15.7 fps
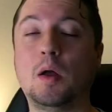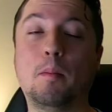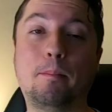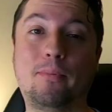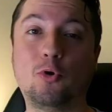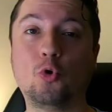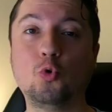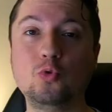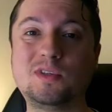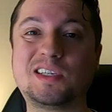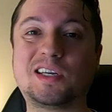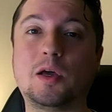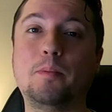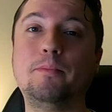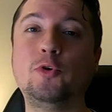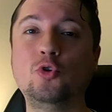pools,
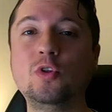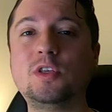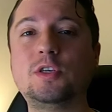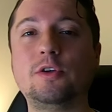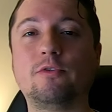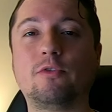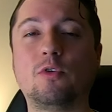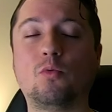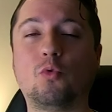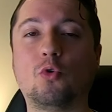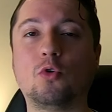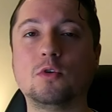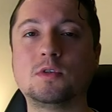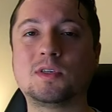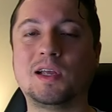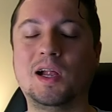community
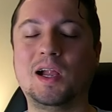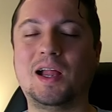rewards,